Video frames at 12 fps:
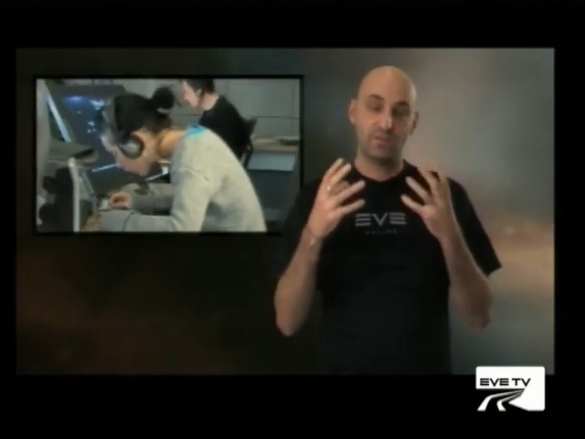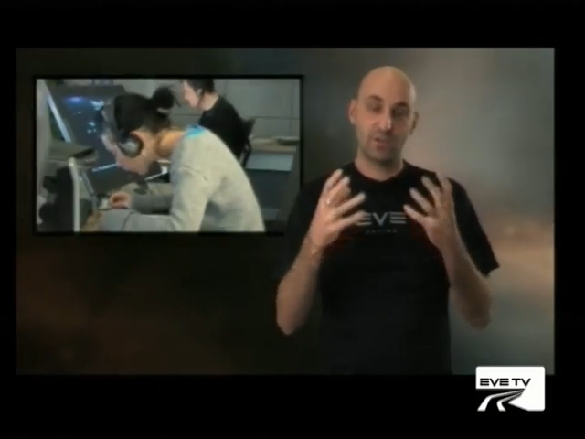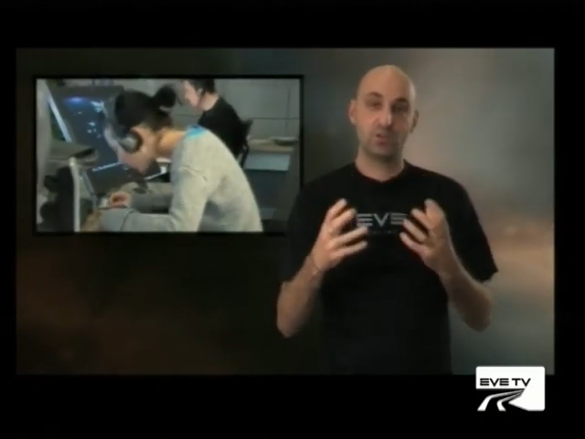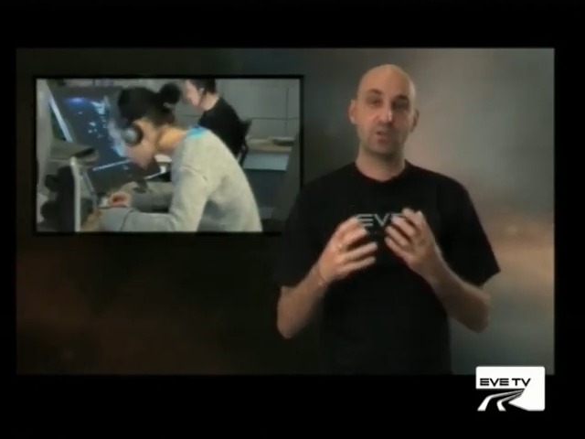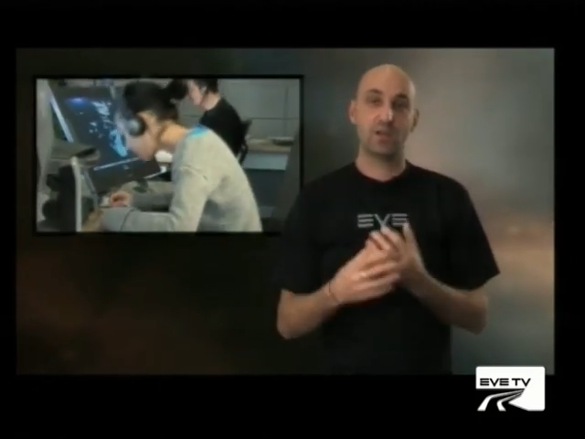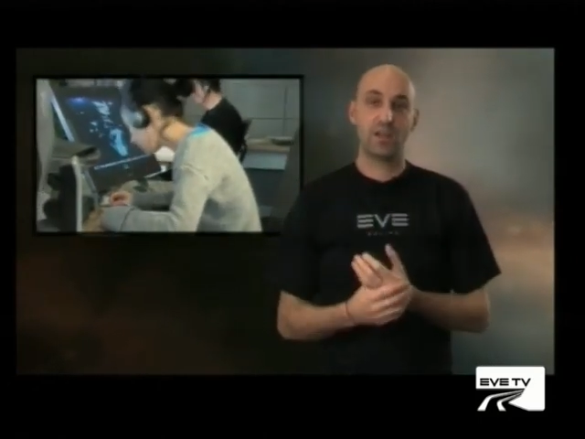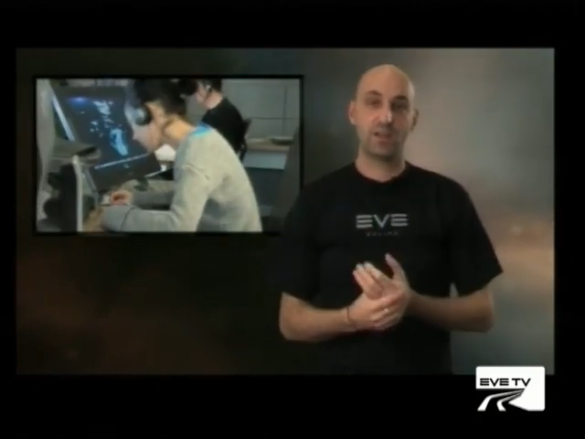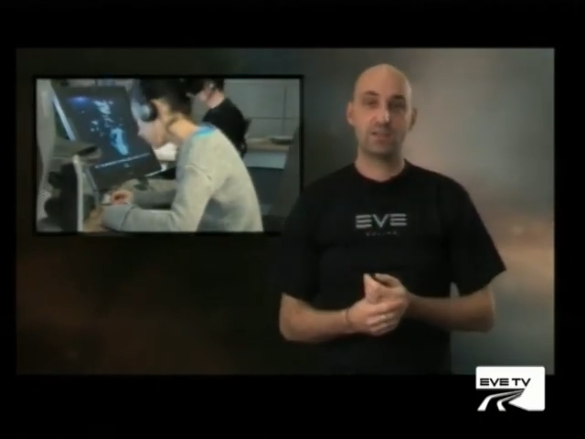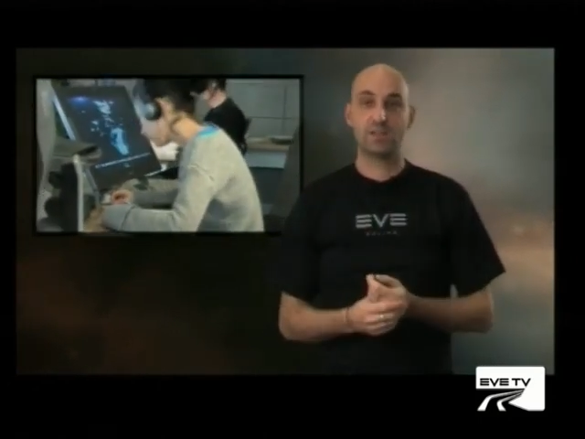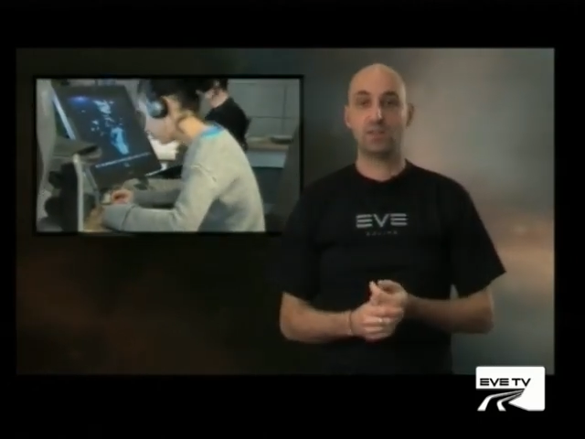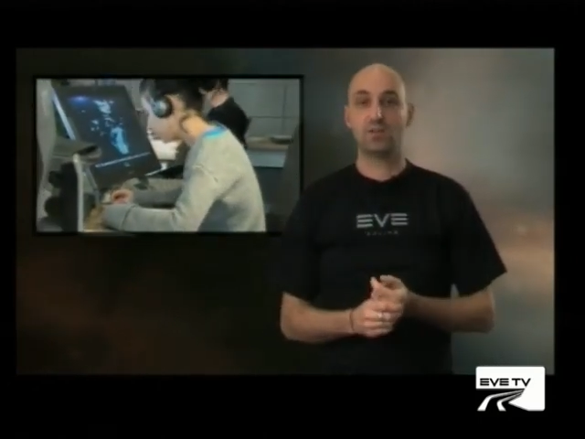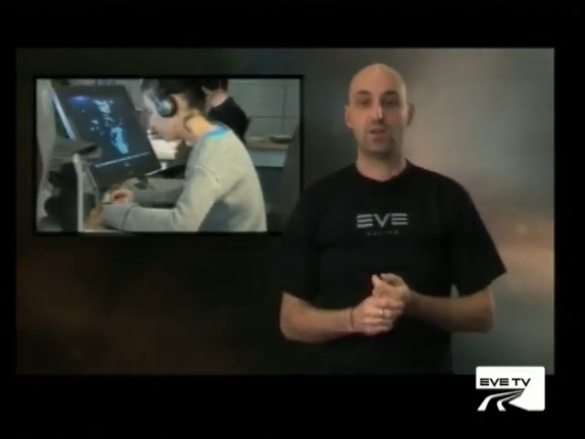visual
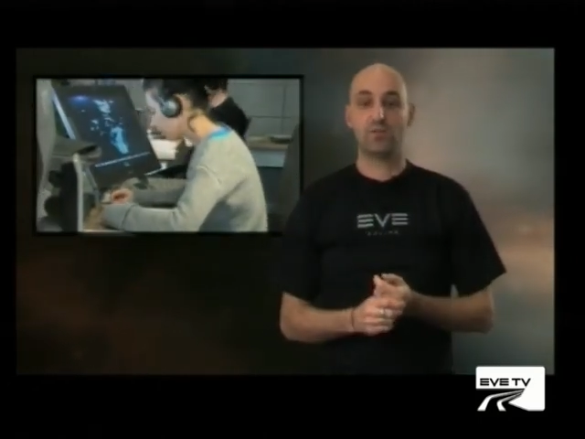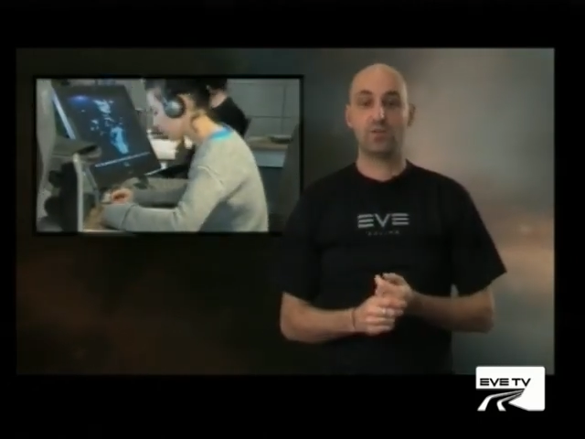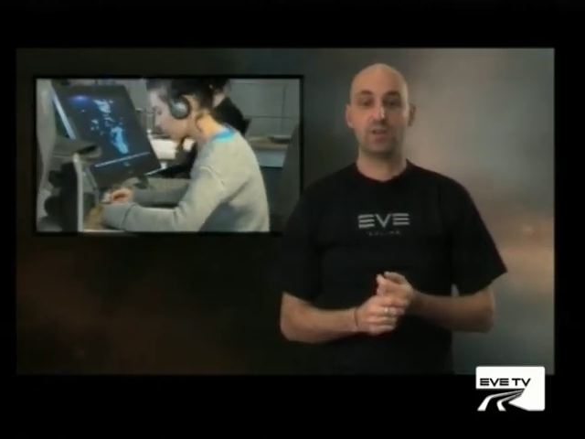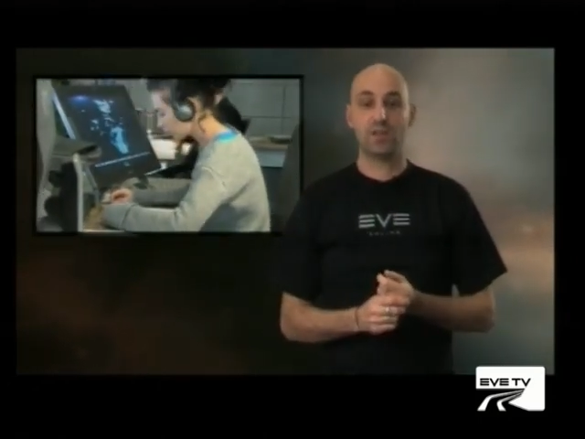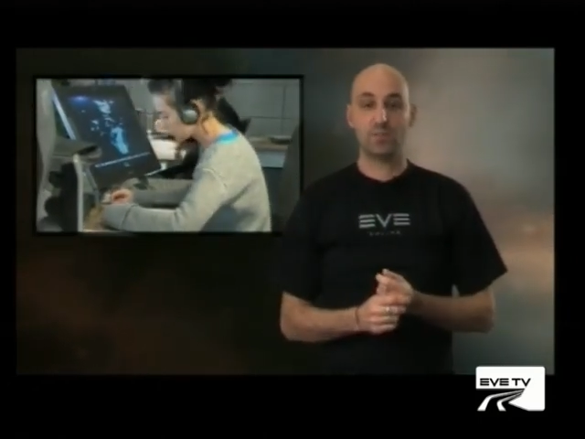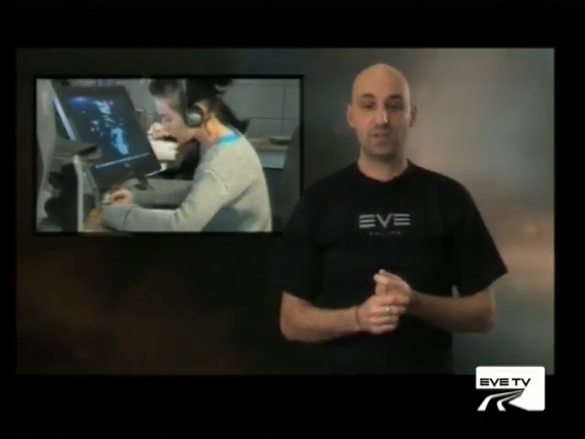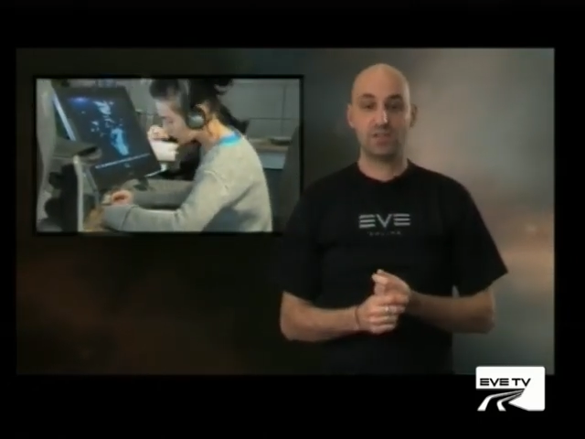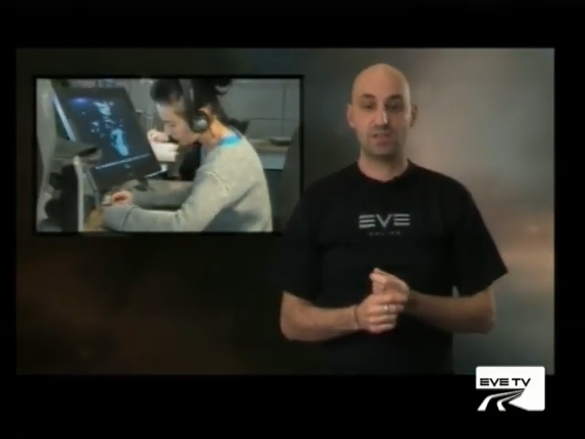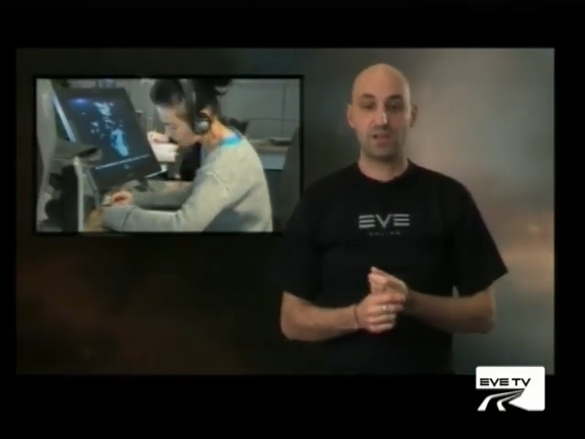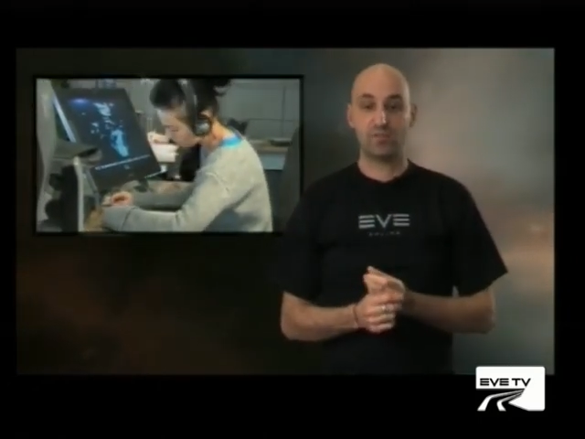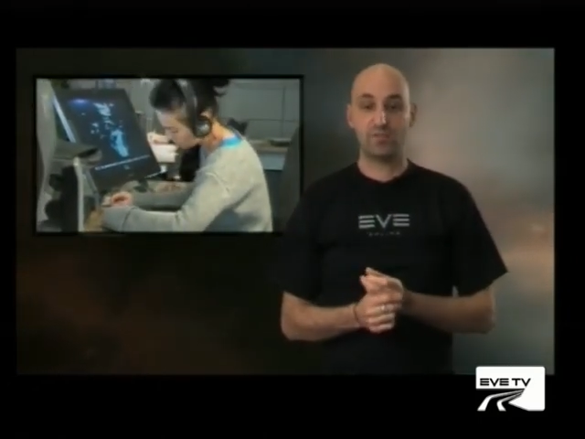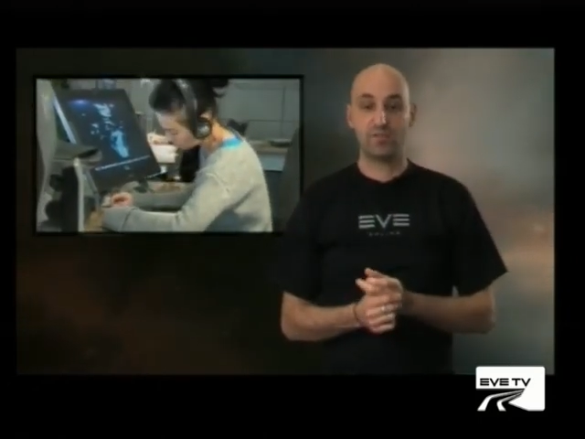idea of the game
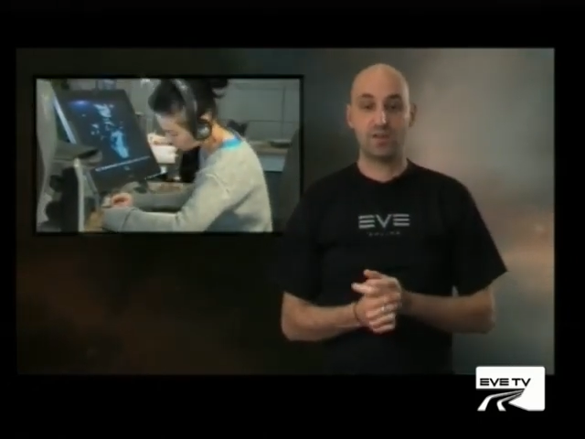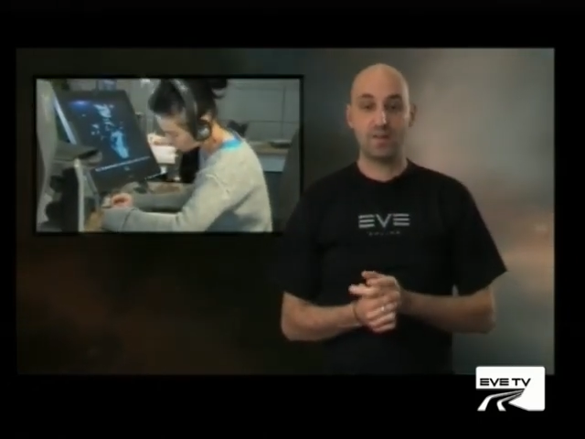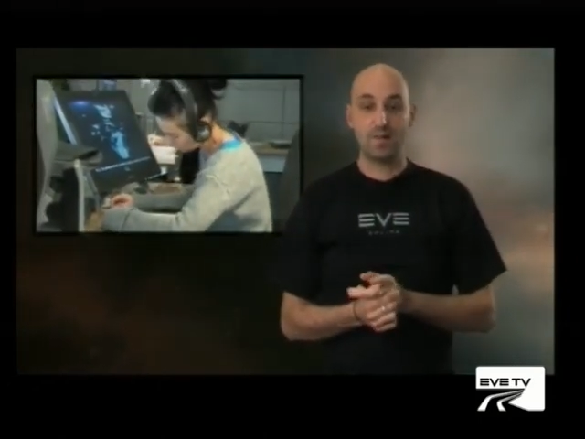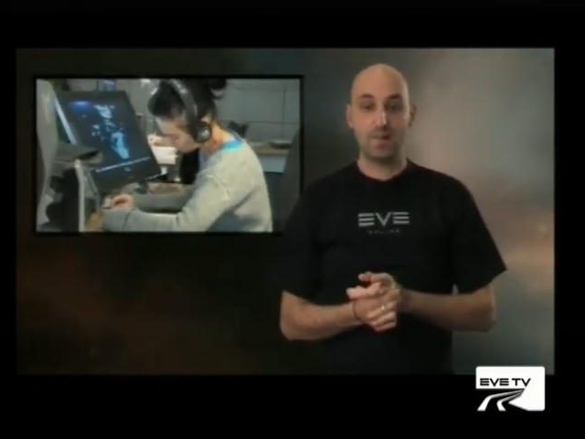itself.